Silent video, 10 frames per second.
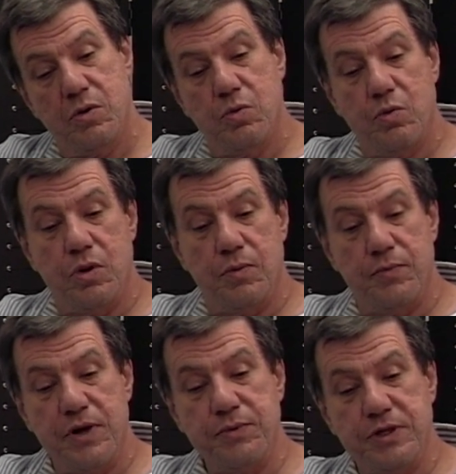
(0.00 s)
Well,
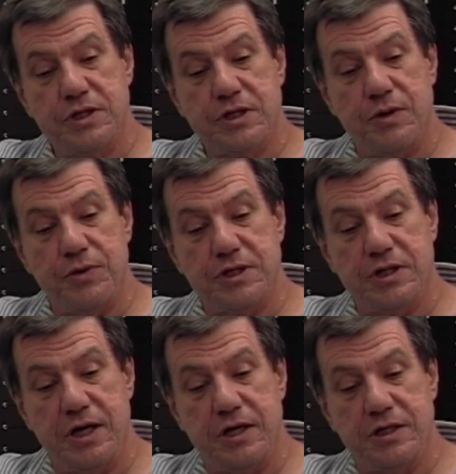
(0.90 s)
maybe to some
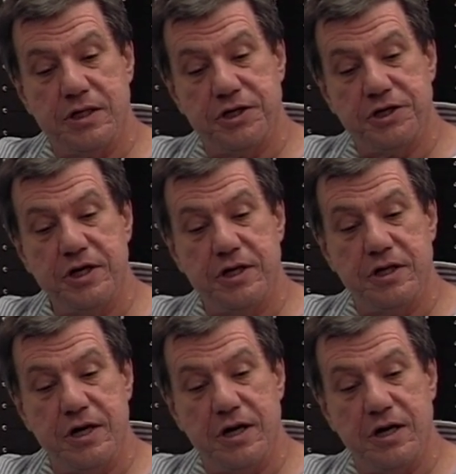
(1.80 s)
extent it's a cheat.
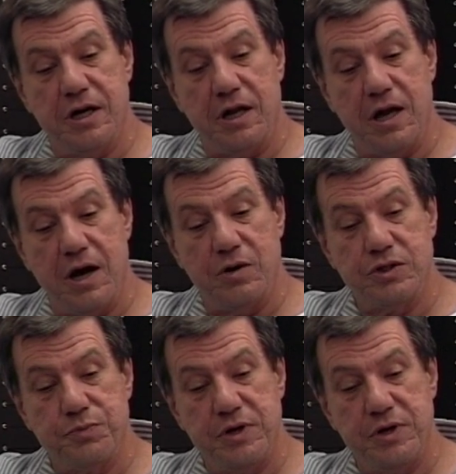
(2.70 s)
Then it allows